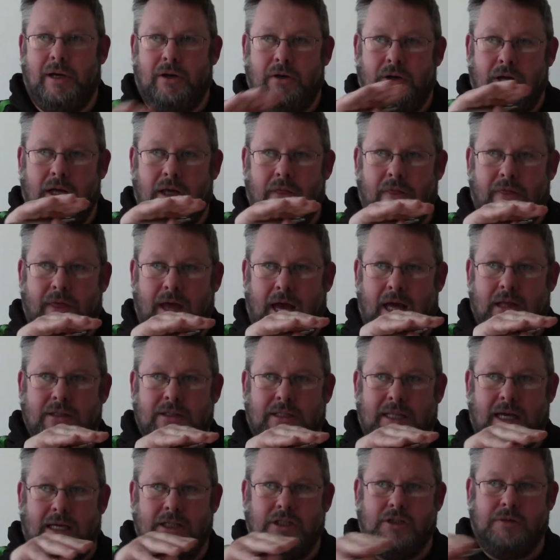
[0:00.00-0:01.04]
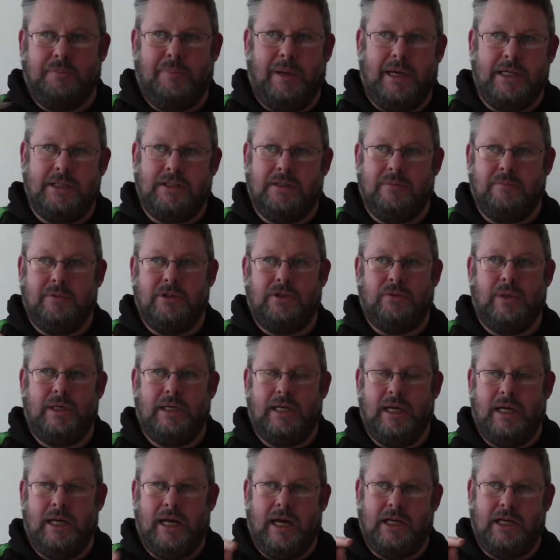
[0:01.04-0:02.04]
on that space in between there,